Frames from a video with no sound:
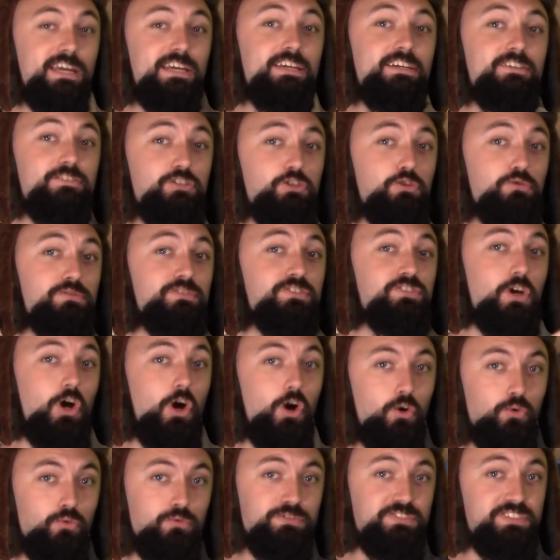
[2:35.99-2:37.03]
into his
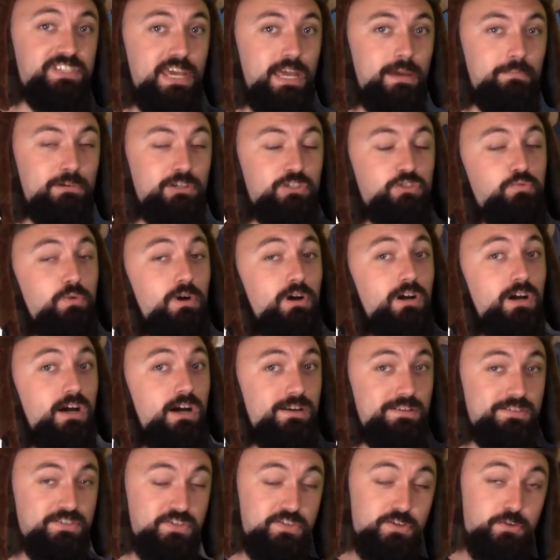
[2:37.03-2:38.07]
own damage while
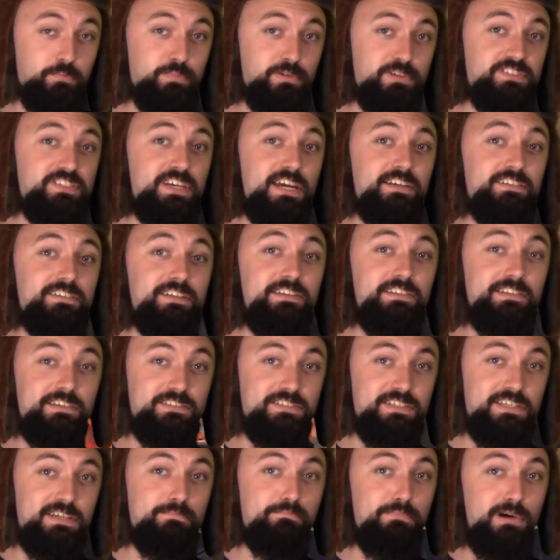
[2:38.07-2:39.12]
also protecting the
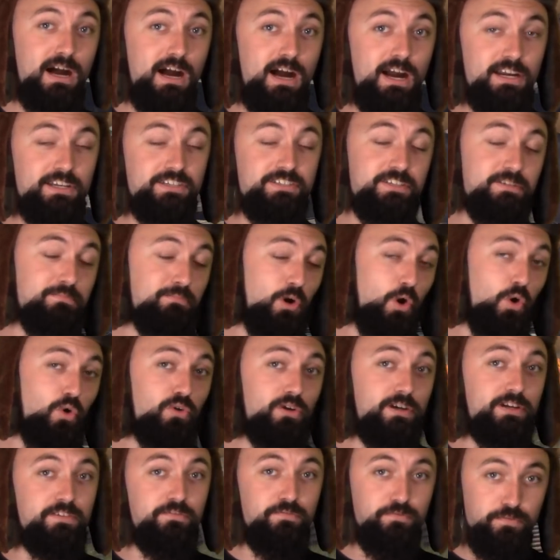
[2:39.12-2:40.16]
team behind him
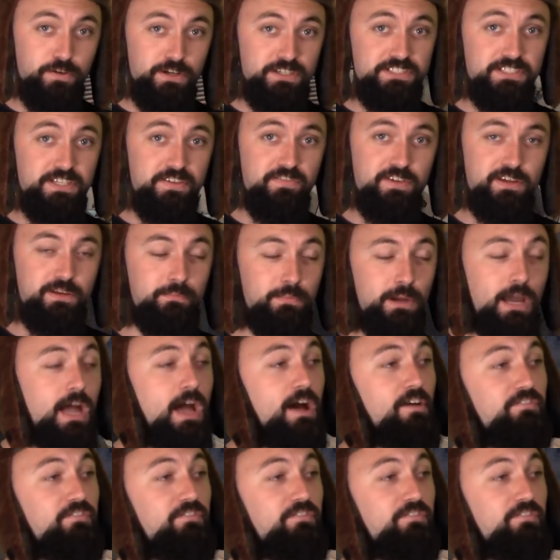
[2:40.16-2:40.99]
or in front of him